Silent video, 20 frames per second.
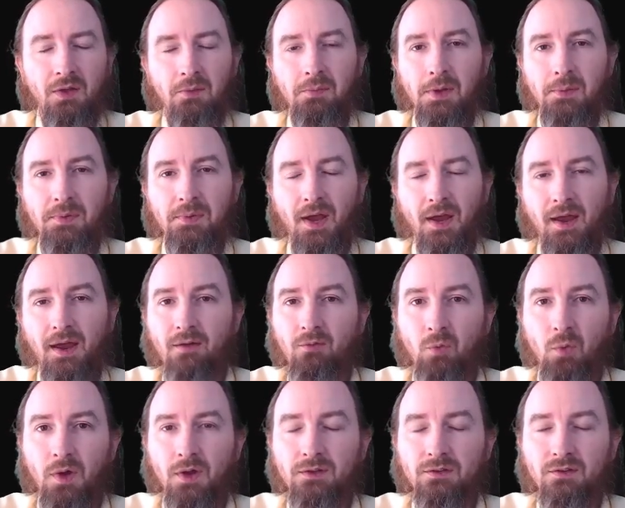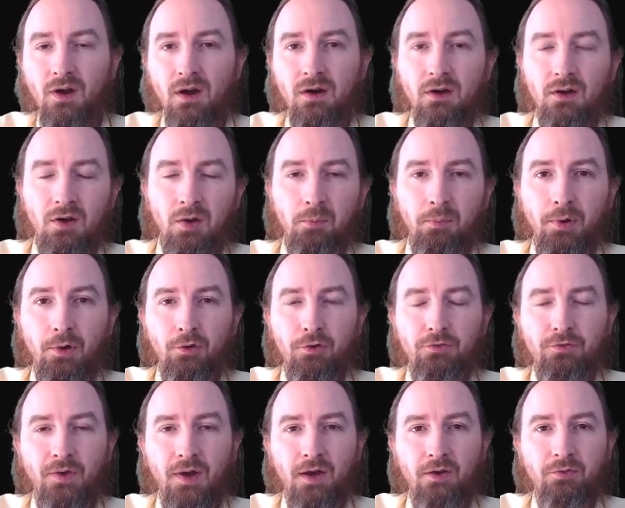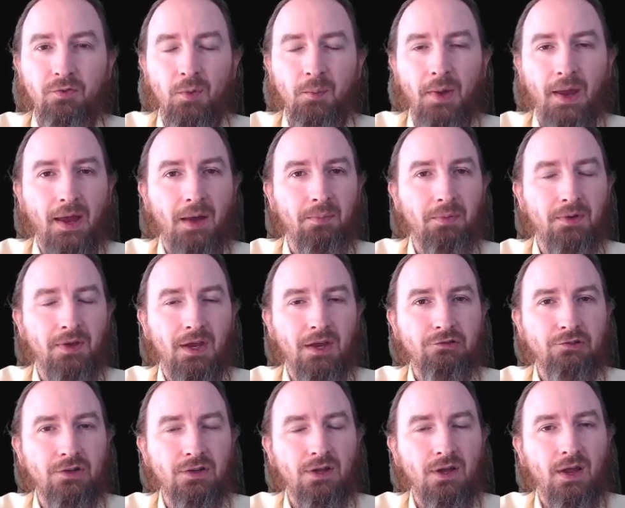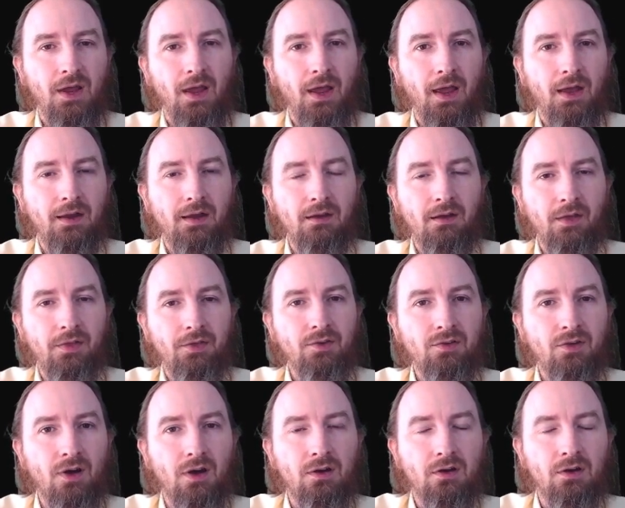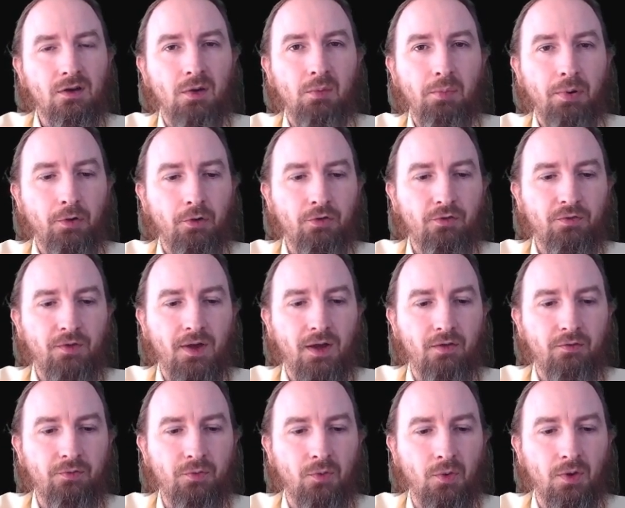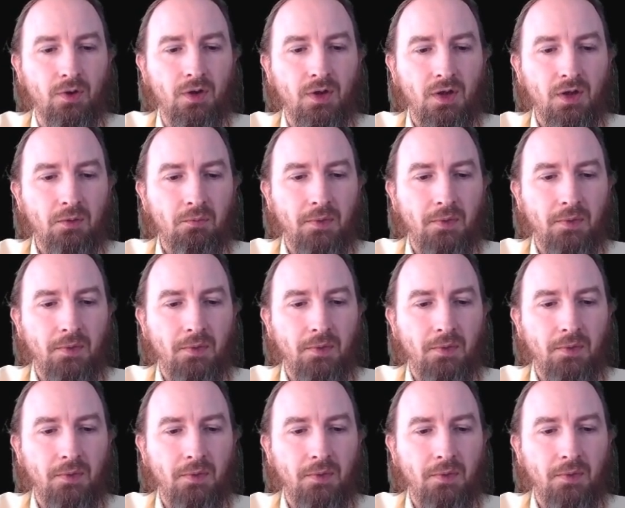maybe I have one Docker Compose file for my application and another Docker Compose file for